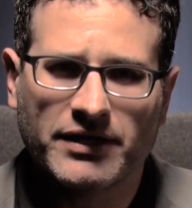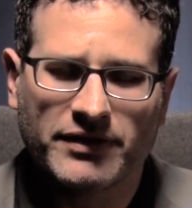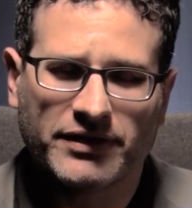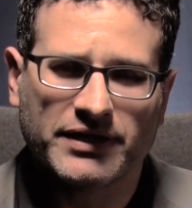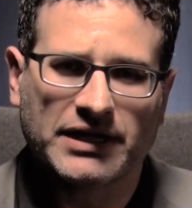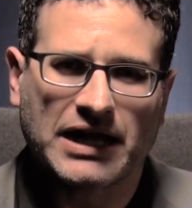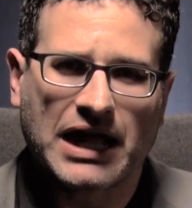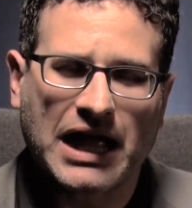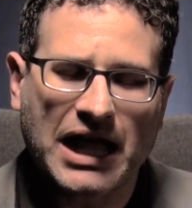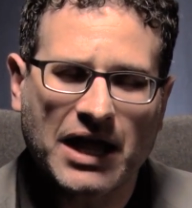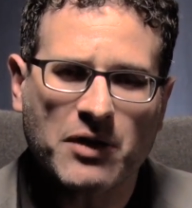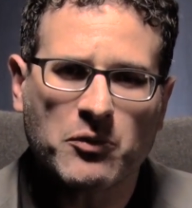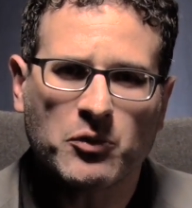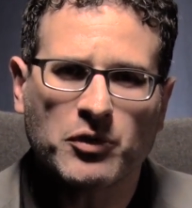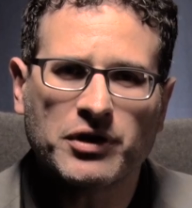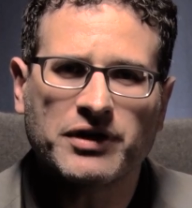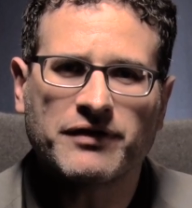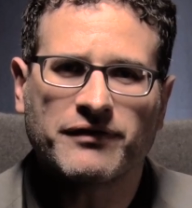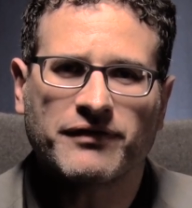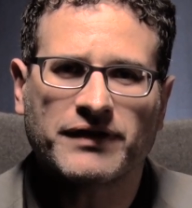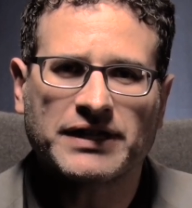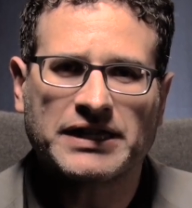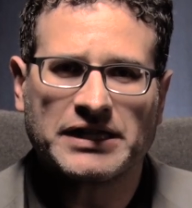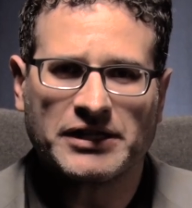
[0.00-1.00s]
that I would
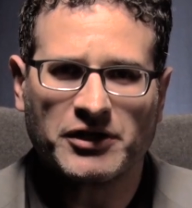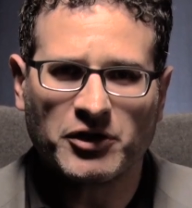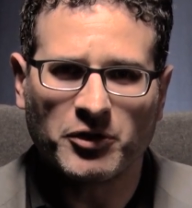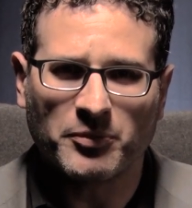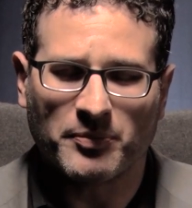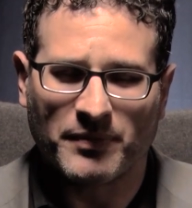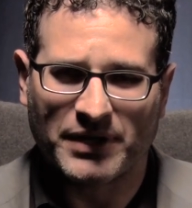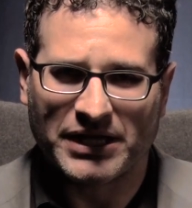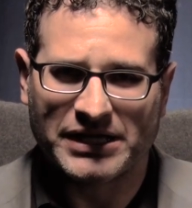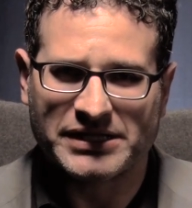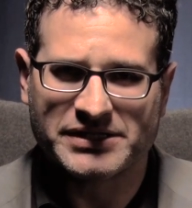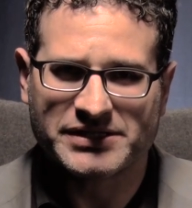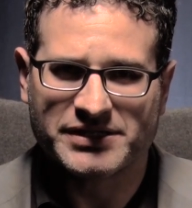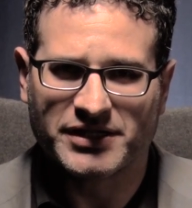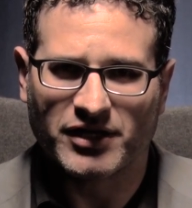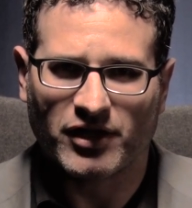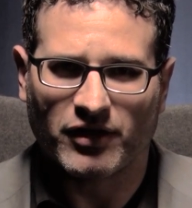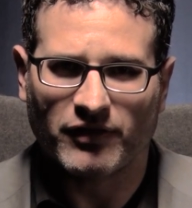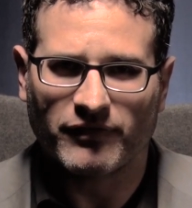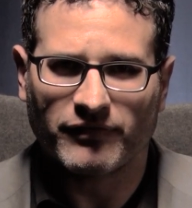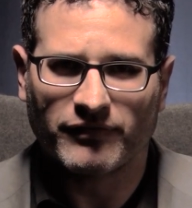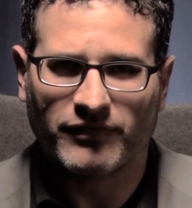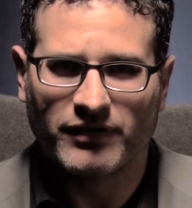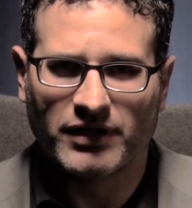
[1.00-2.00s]
have killed
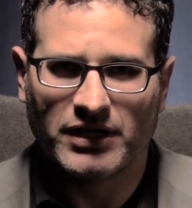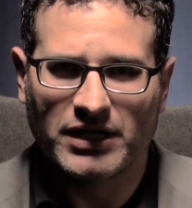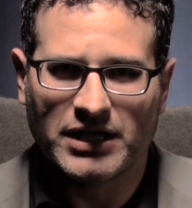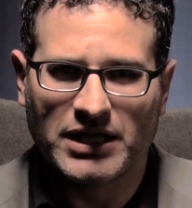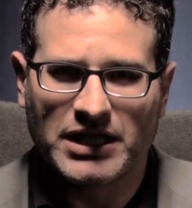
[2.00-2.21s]
myself